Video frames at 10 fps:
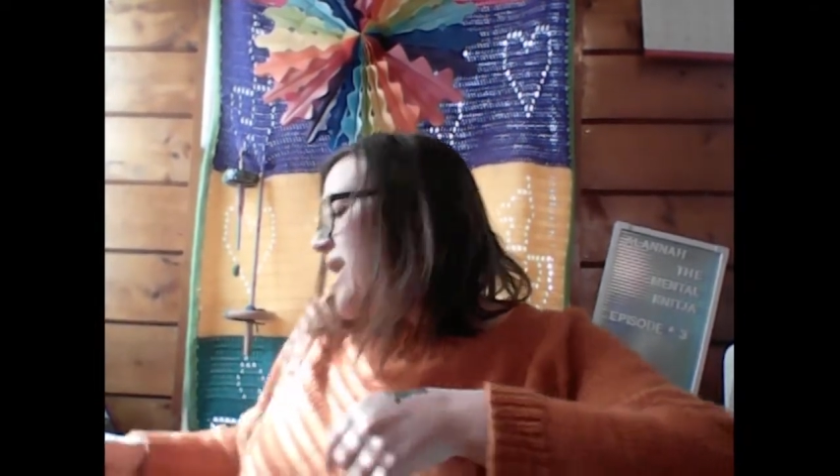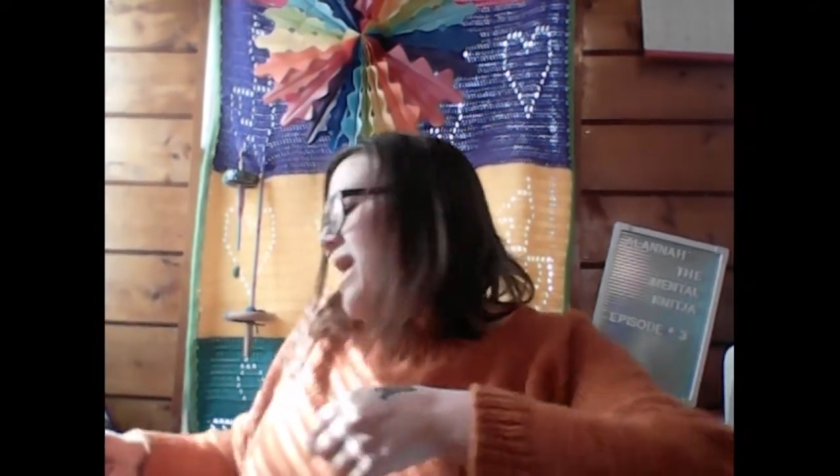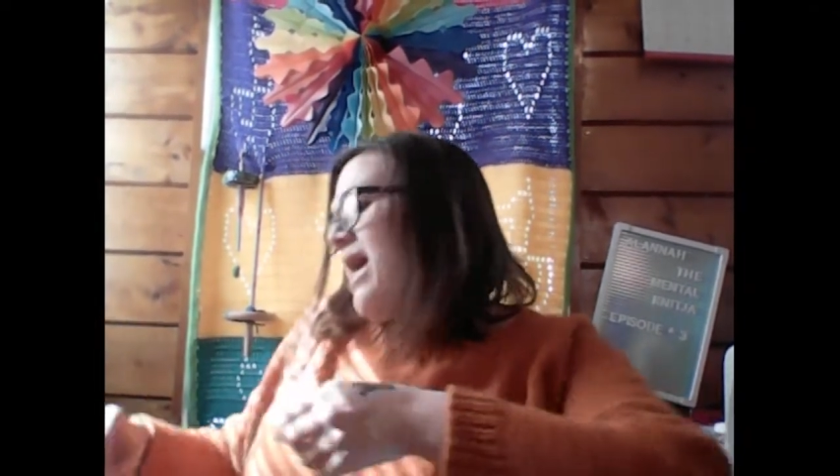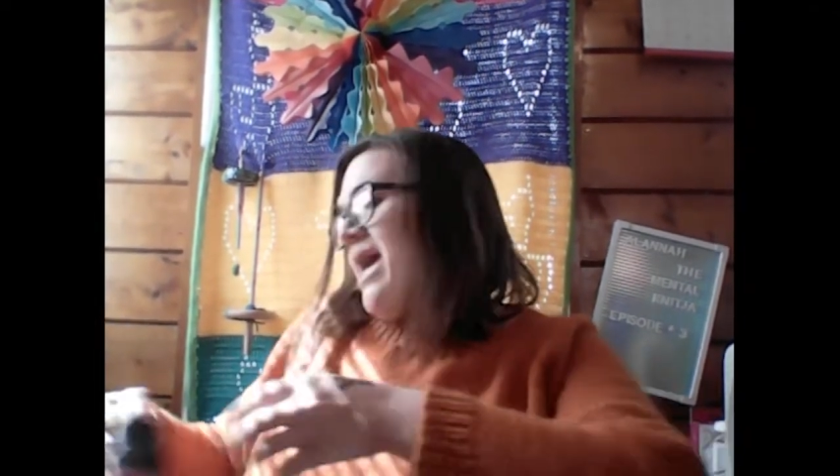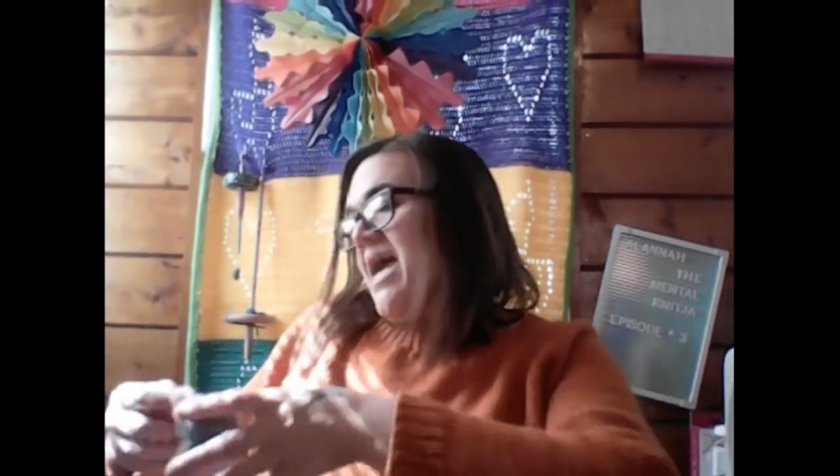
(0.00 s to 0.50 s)

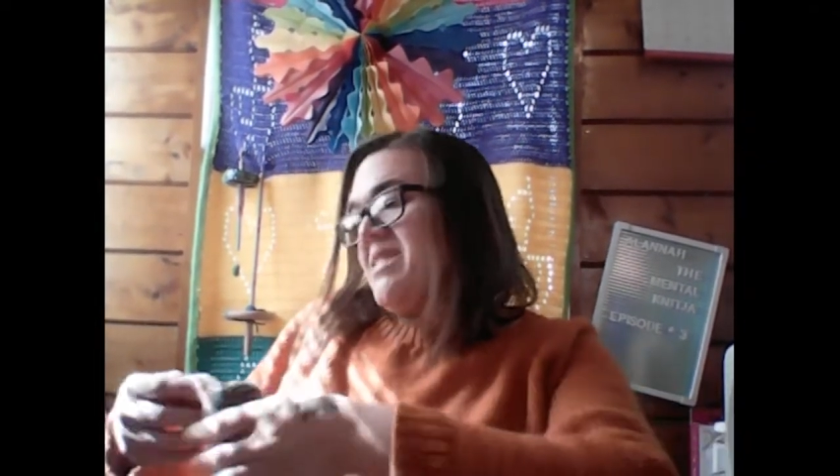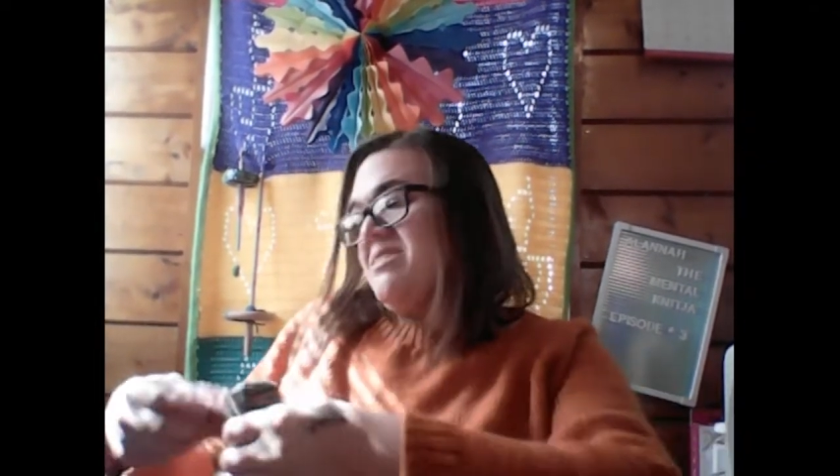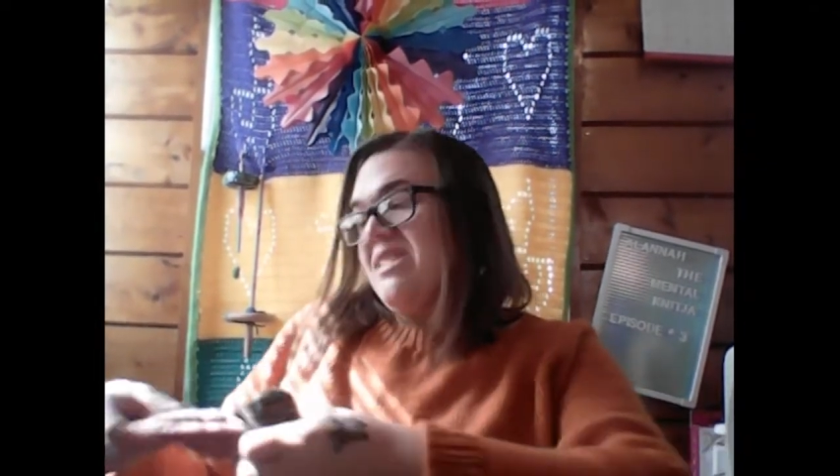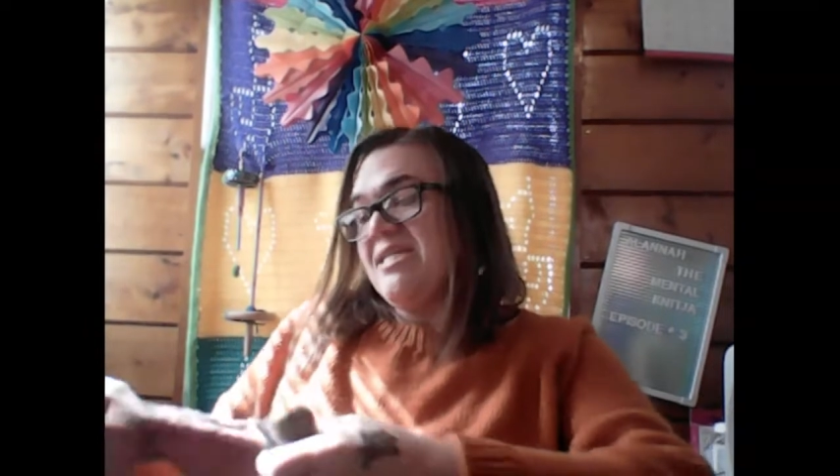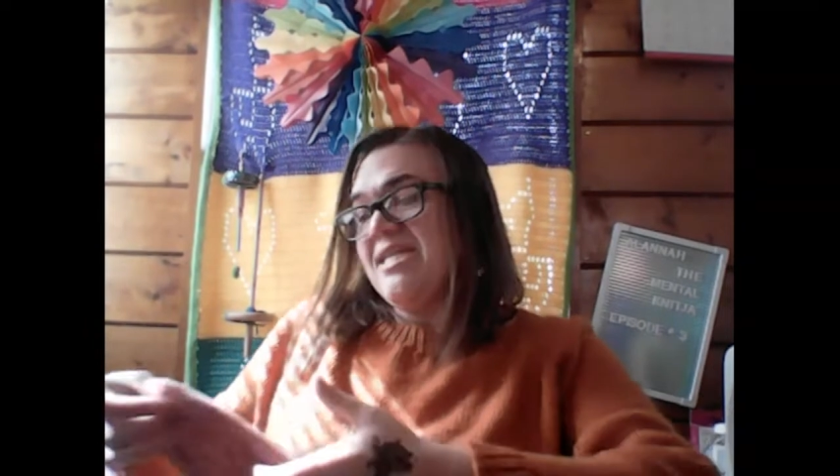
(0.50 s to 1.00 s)
And
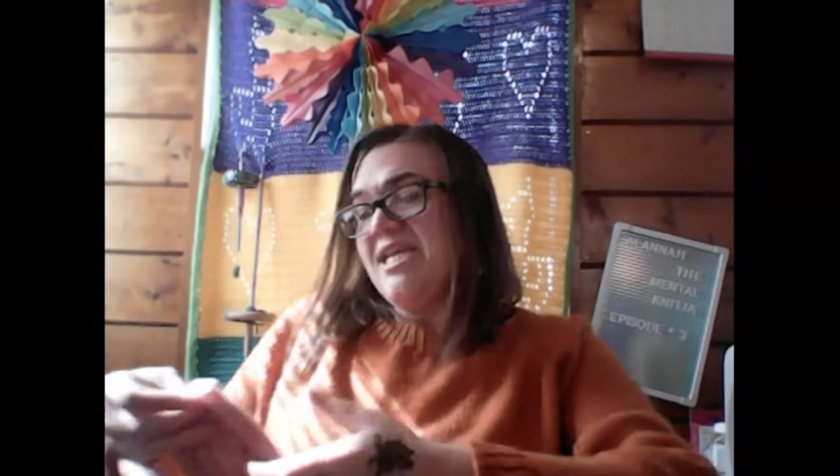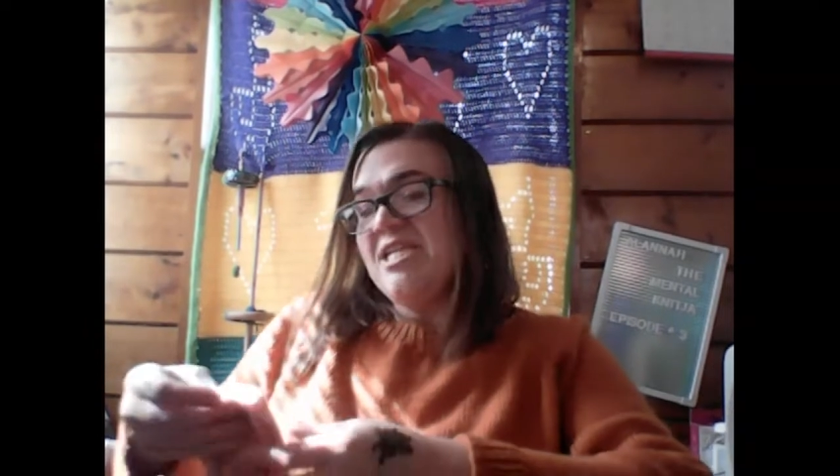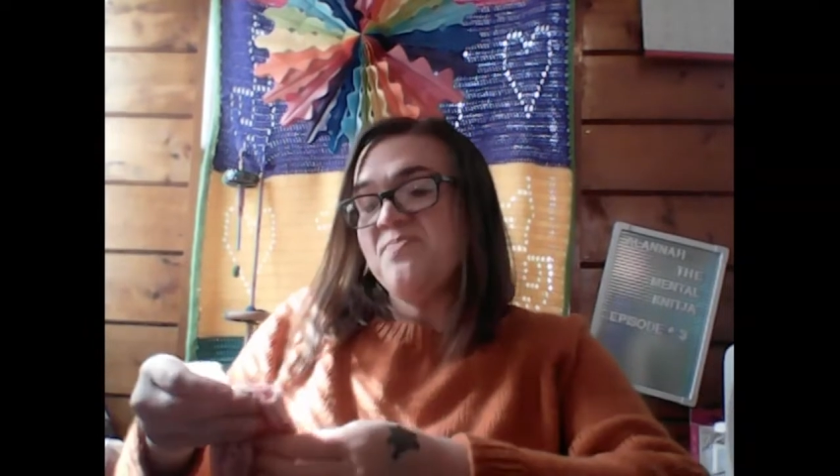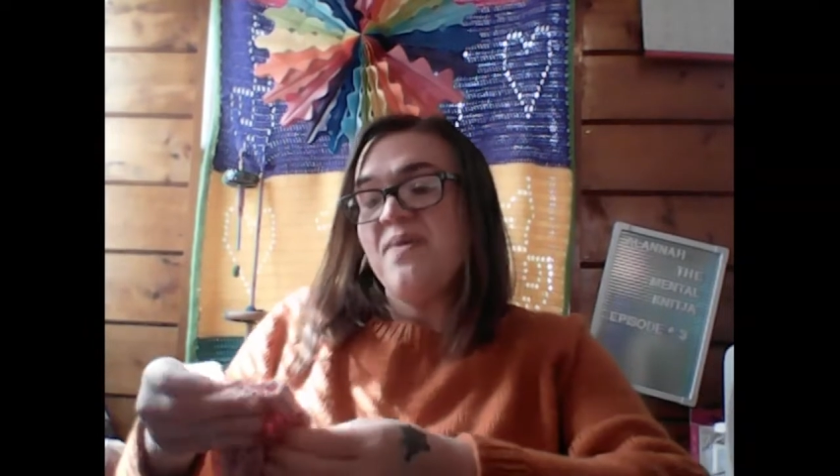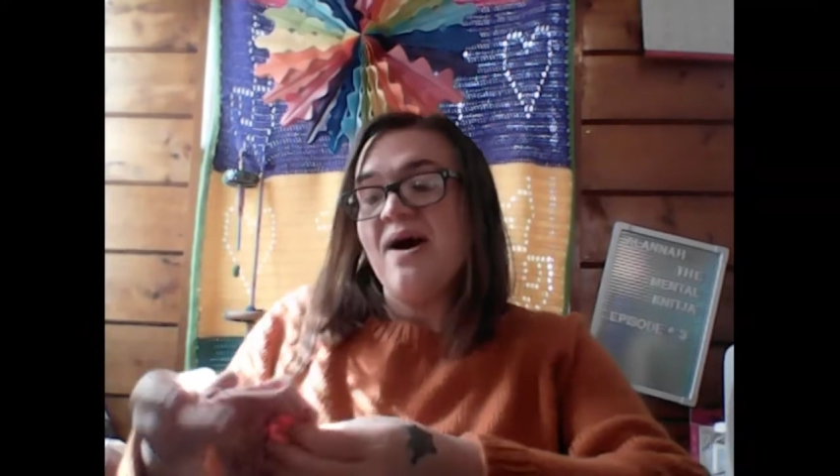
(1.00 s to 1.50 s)
this
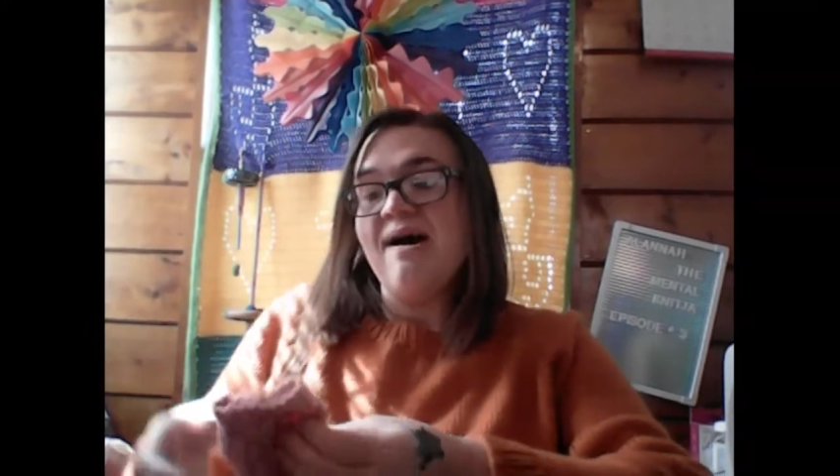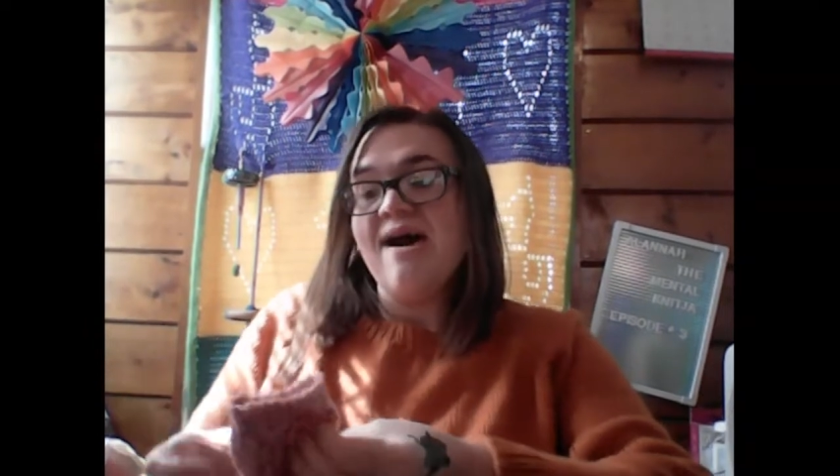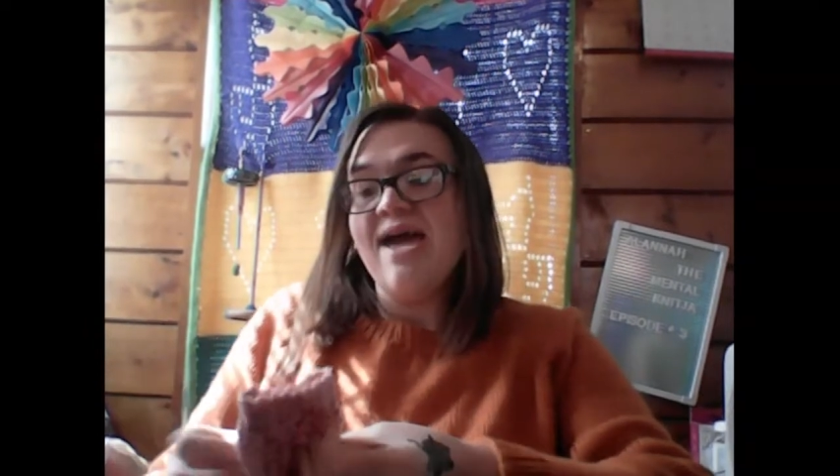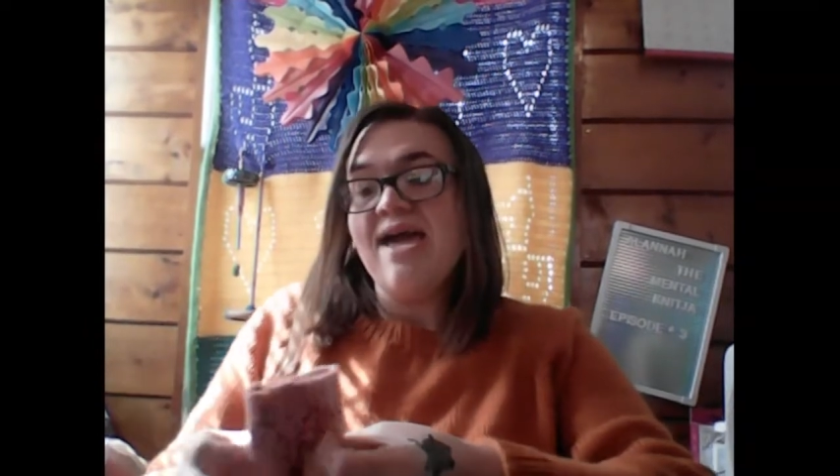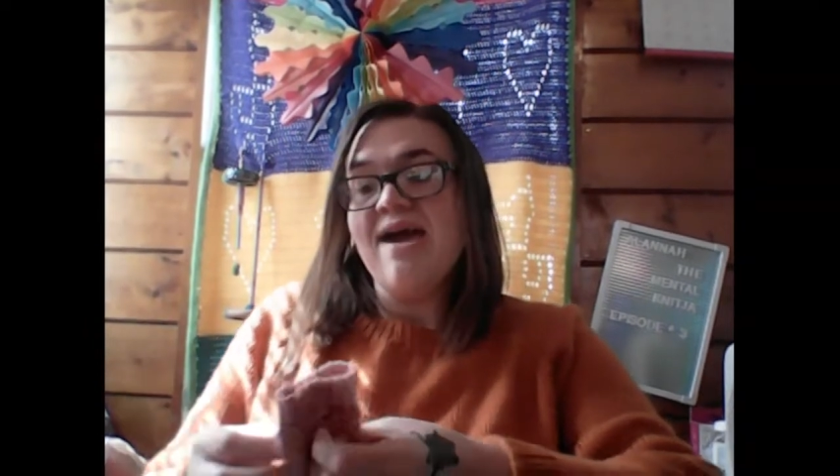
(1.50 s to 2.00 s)
is
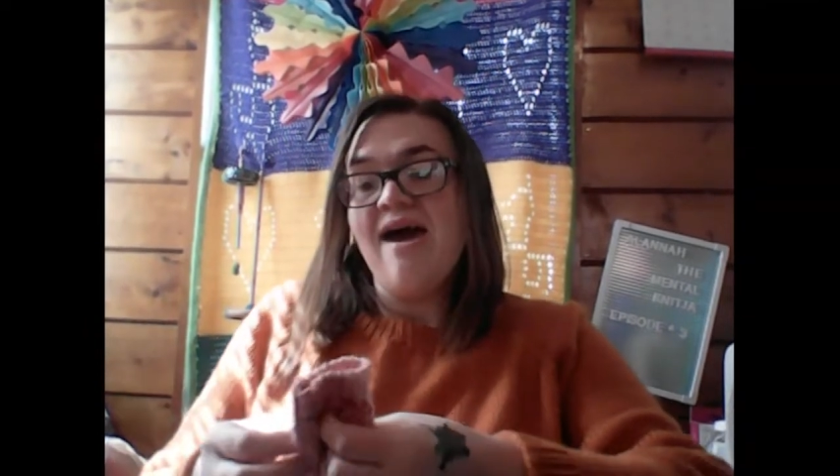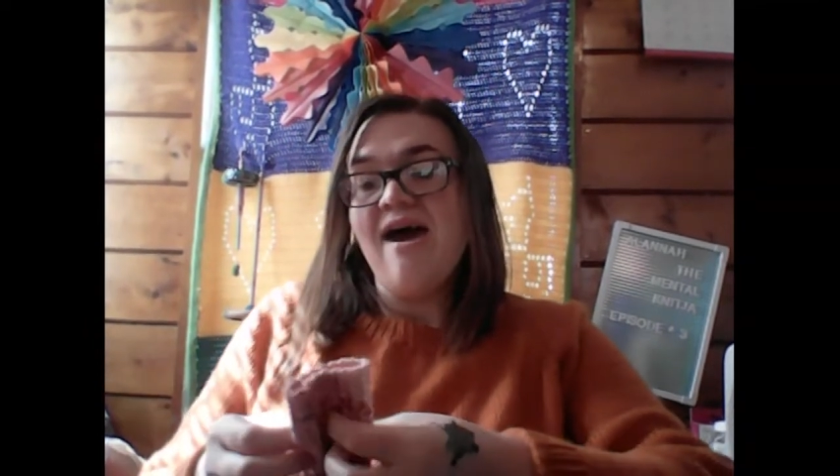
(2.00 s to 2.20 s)
by